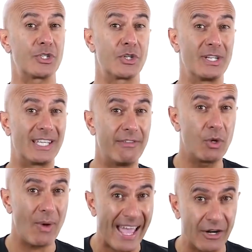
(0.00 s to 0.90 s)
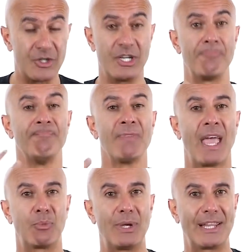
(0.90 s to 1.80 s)
which is going to give you energy.
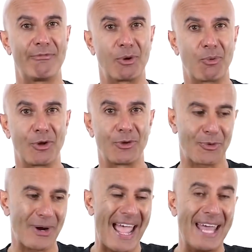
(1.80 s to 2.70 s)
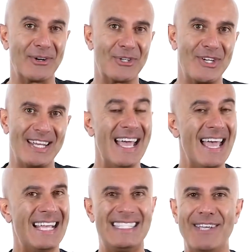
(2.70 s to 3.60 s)
And we live in a world where energy
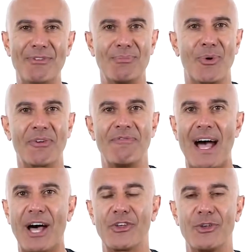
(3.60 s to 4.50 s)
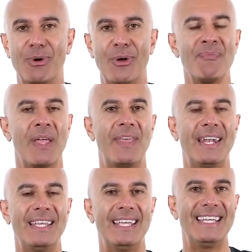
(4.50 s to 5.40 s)
is even more valuable
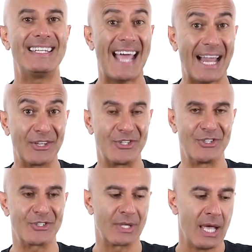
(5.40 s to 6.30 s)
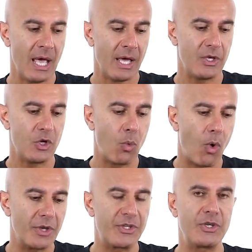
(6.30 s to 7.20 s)
than intelligence. You
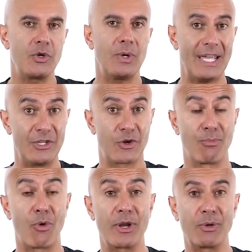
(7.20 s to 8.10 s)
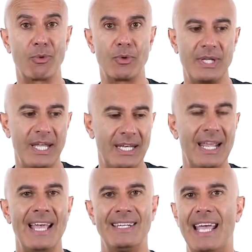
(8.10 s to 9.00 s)
want to, in your morning
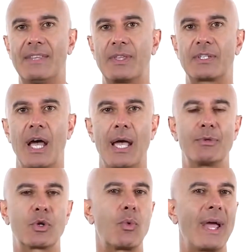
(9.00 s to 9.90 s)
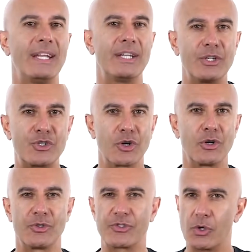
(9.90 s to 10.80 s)
routine, take the time to write in a
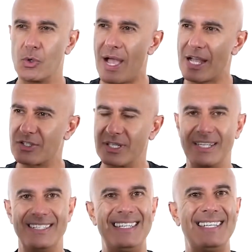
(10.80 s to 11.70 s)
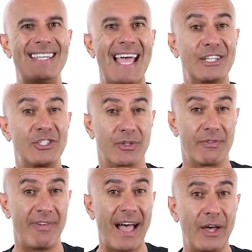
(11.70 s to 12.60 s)
journal so you actually can detect your
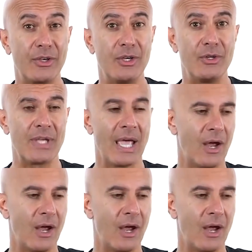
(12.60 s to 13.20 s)
values,